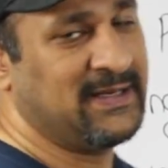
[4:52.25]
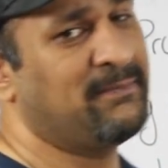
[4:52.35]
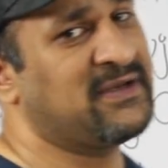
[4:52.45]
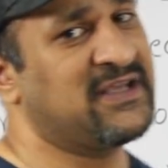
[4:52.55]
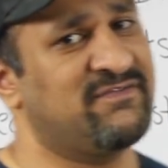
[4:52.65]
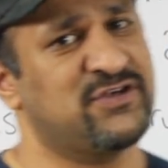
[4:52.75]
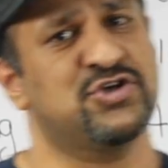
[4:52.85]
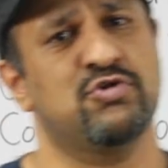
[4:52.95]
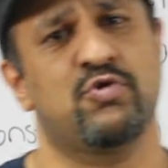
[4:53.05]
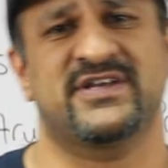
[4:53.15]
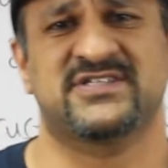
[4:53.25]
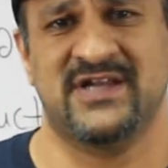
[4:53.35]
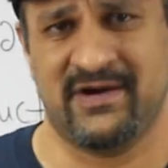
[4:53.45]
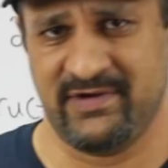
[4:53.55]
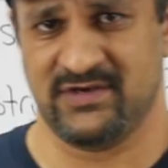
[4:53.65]
Now I'm going to give you 2 quick
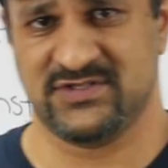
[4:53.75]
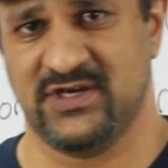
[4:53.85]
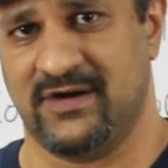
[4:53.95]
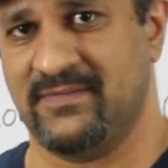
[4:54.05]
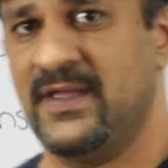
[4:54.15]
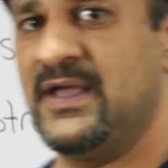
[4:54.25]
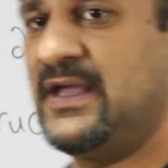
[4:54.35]
scenarios here.